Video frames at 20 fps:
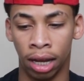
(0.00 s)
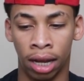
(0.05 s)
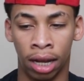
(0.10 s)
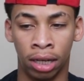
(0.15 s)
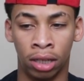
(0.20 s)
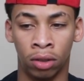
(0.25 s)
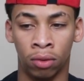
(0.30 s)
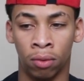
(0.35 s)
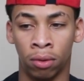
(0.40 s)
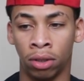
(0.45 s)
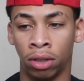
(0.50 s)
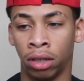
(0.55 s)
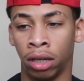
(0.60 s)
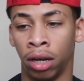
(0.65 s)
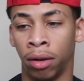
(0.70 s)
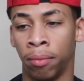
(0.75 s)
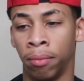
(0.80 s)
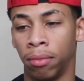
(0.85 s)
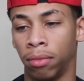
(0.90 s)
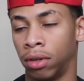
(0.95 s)
I just want you
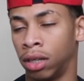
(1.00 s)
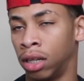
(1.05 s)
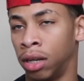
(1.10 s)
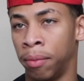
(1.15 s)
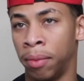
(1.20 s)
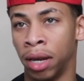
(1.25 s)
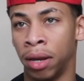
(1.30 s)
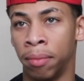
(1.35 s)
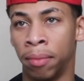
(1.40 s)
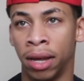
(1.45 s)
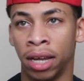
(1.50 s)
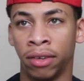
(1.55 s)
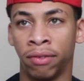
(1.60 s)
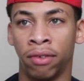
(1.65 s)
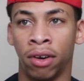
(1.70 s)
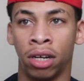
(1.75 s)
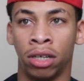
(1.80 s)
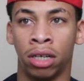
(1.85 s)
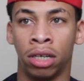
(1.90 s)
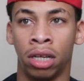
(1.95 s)
to be the best
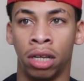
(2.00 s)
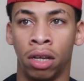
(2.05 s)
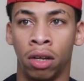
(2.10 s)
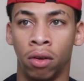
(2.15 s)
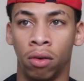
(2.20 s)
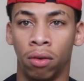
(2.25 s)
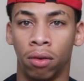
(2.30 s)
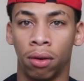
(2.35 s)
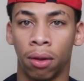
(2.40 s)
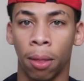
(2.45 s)
version of you.